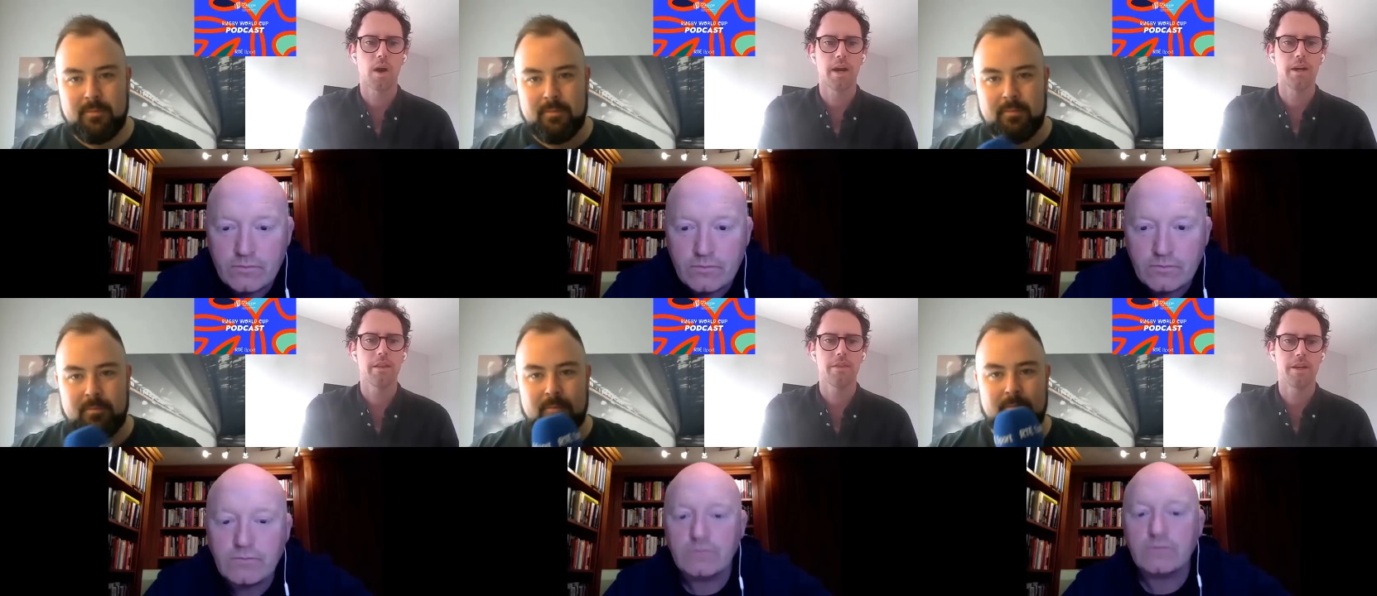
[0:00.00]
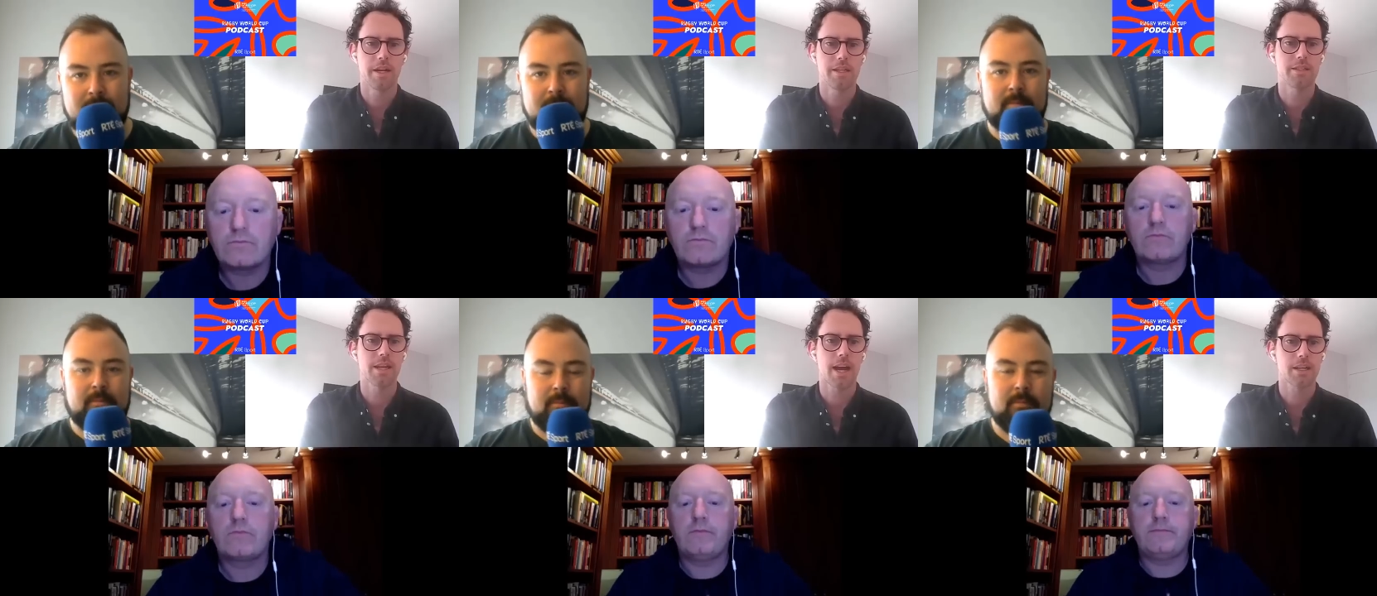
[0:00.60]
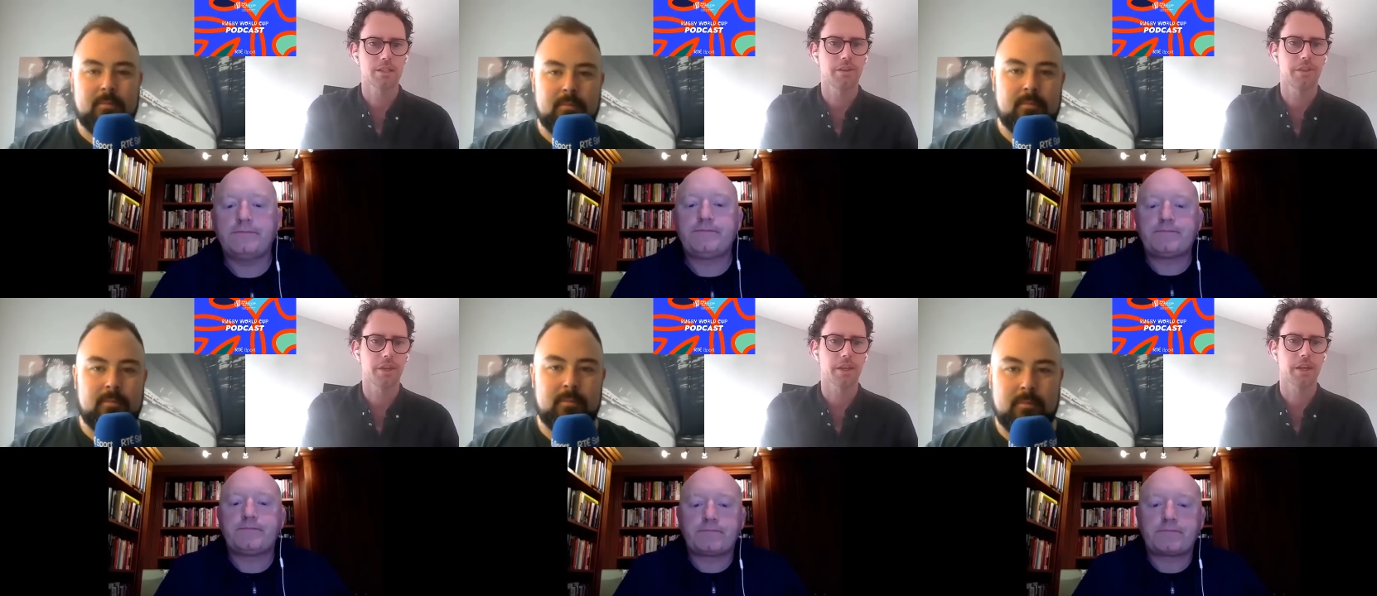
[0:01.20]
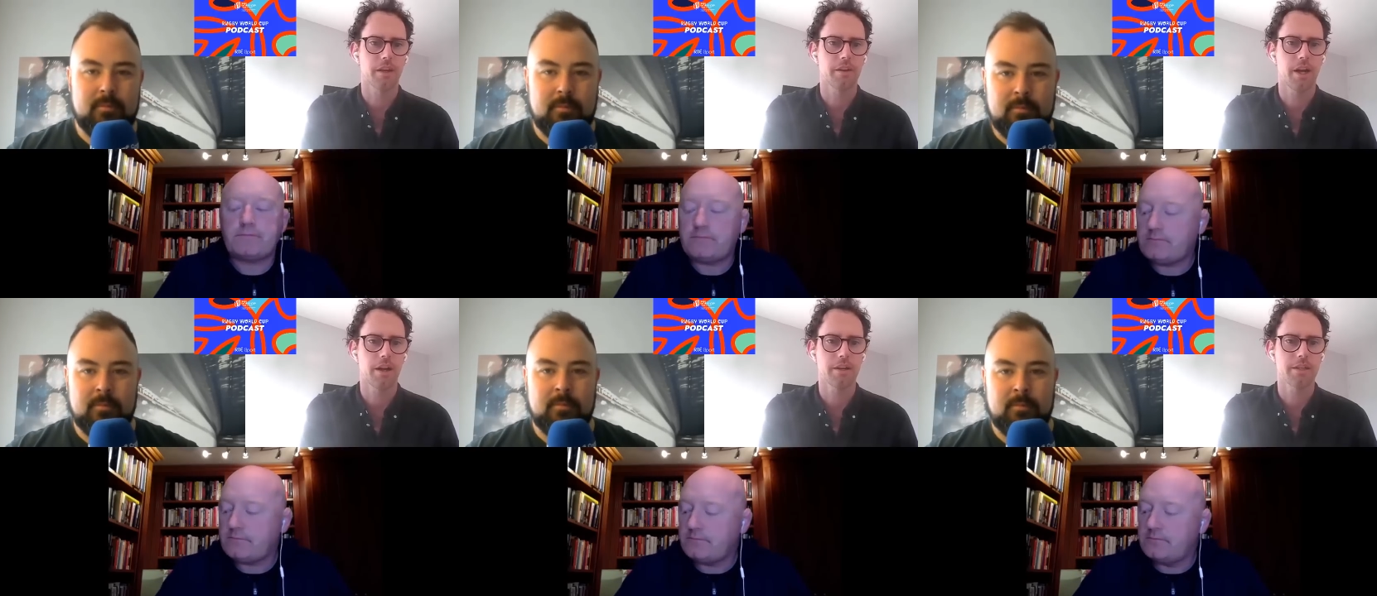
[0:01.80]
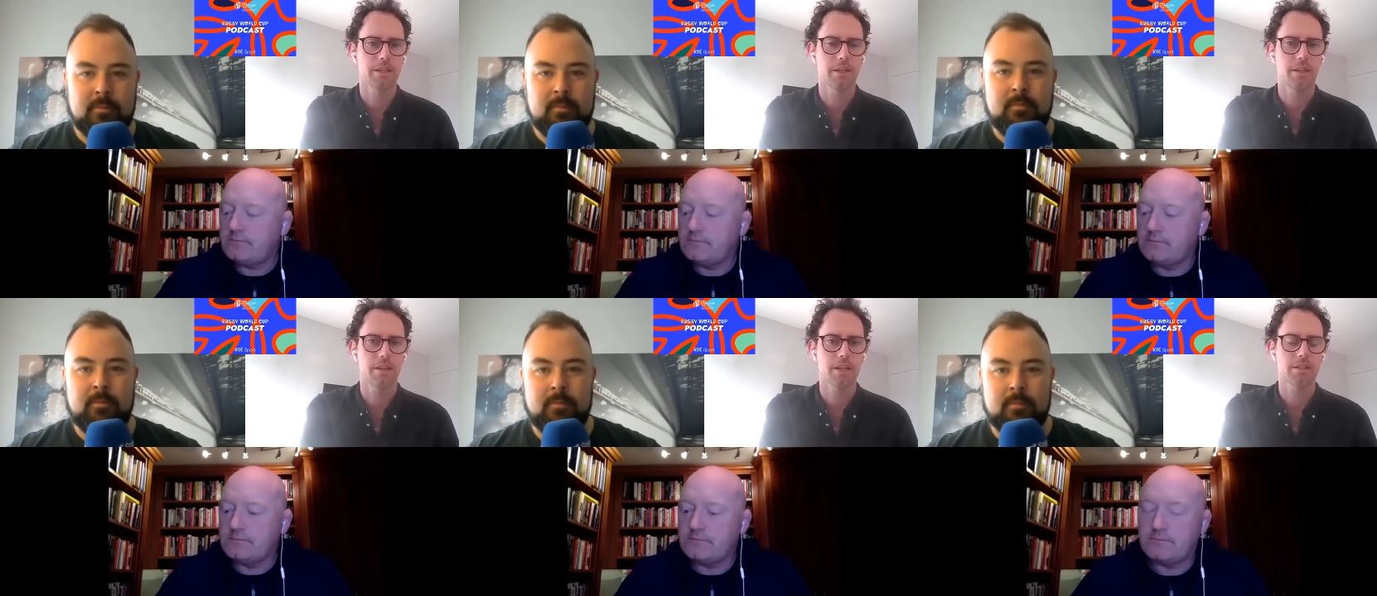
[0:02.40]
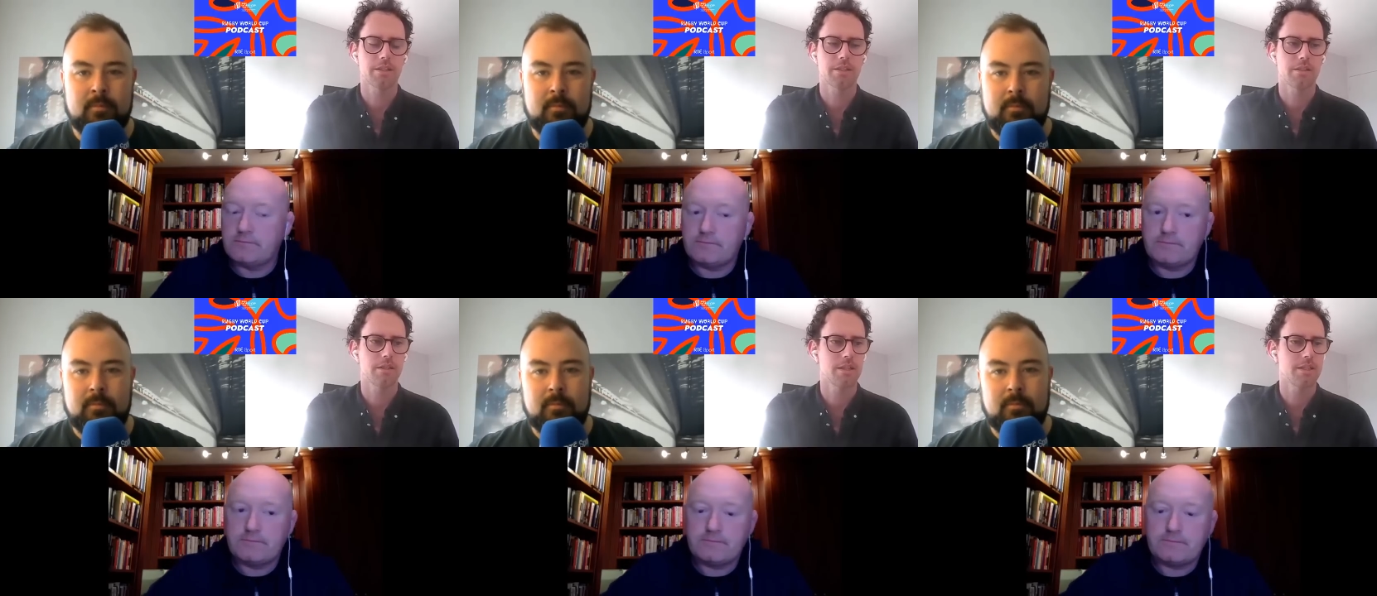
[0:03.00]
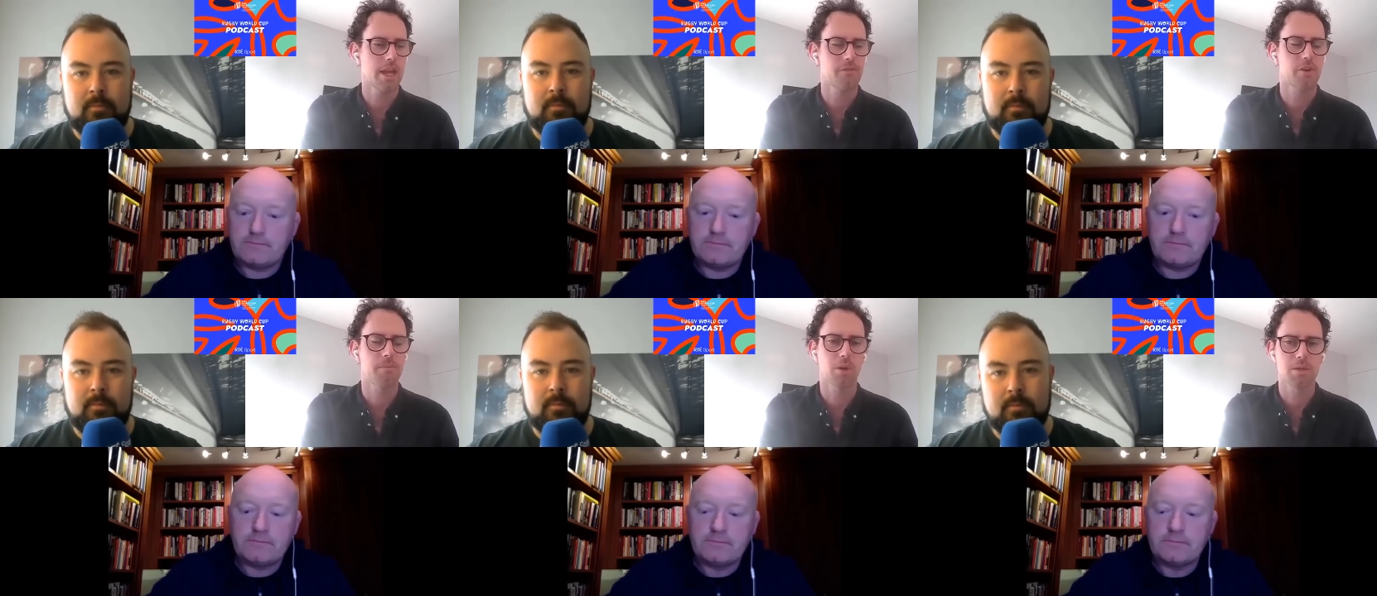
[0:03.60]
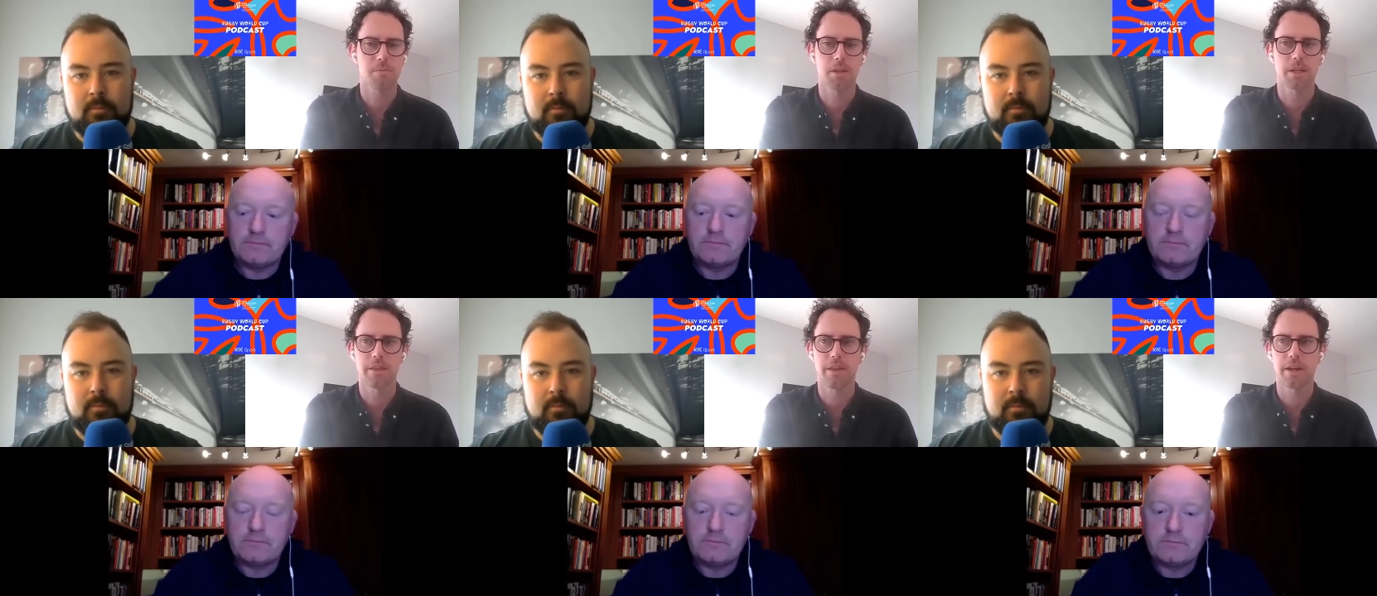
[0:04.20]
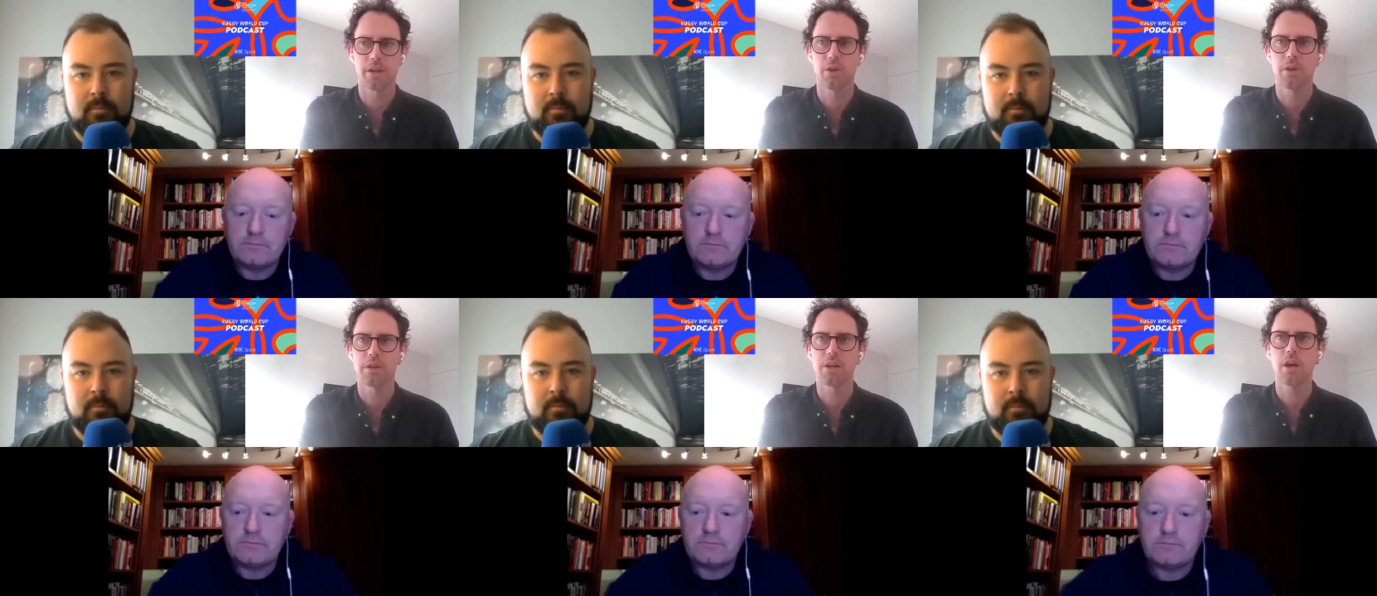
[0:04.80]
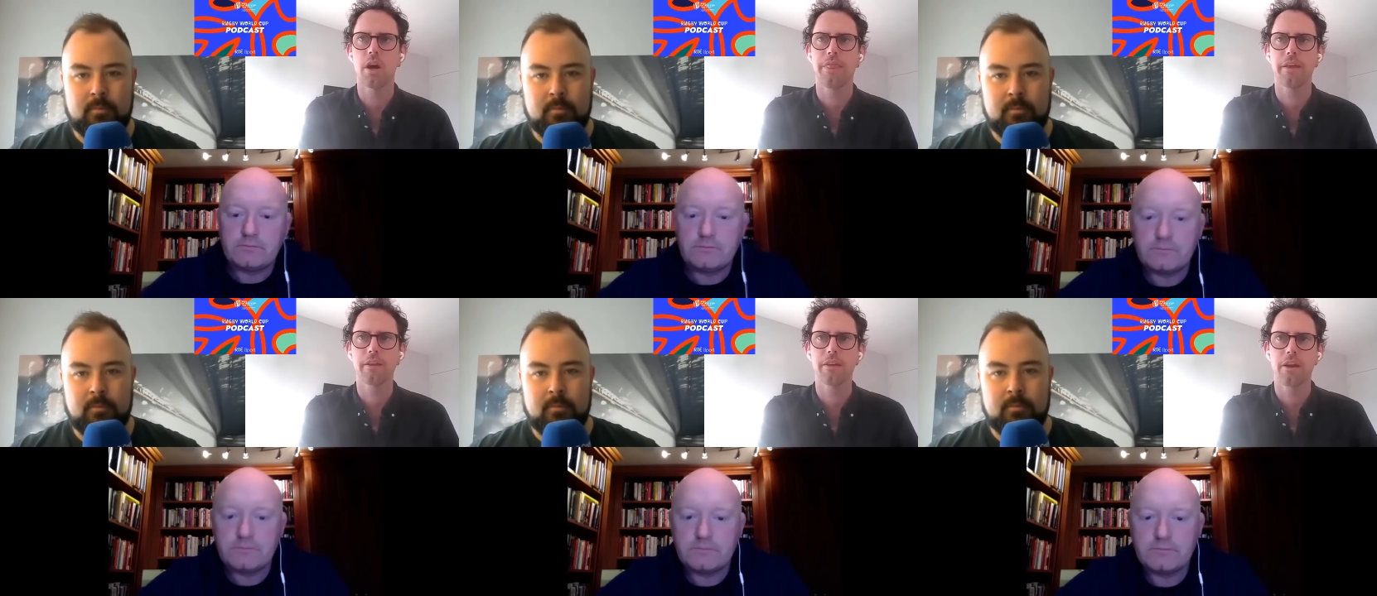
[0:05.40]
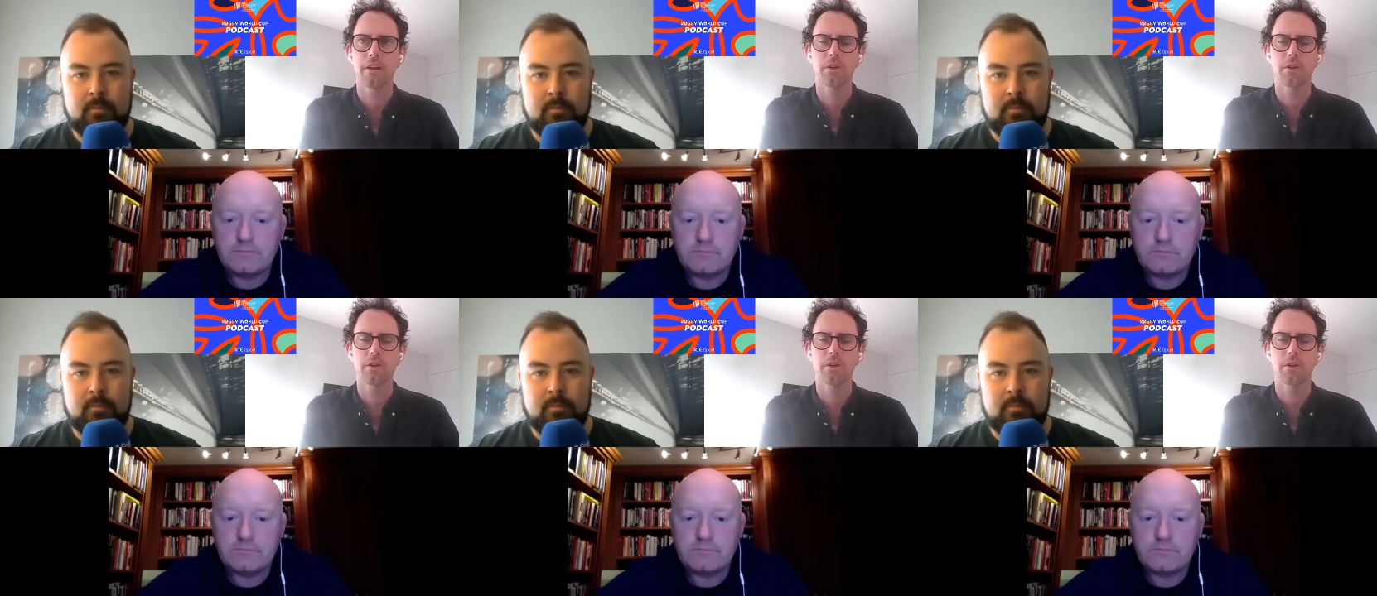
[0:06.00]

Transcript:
Speaker 1: away than he's sacked, I think, and and that's there's every possibility that occurs. I, I think you